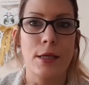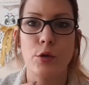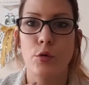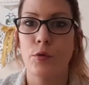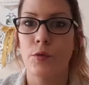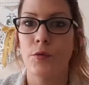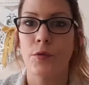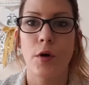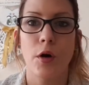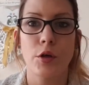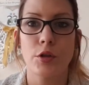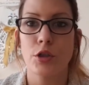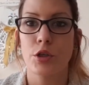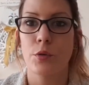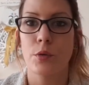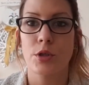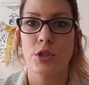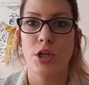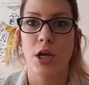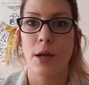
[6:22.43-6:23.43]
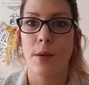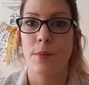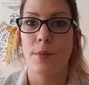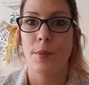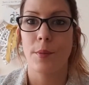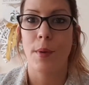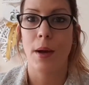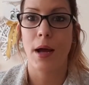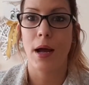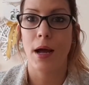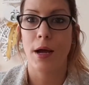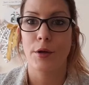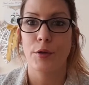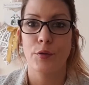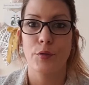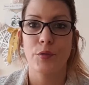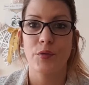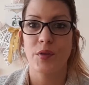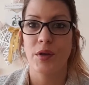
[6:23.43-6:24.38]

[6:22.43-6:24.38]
you're far too ashamed about how you